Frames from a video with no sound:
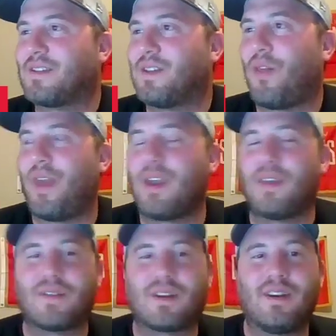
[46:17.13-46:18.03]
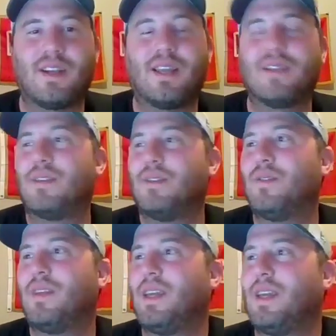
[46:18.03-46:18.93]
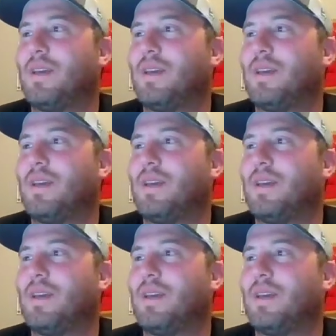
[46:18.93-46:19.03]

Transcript: So thank you for turning into the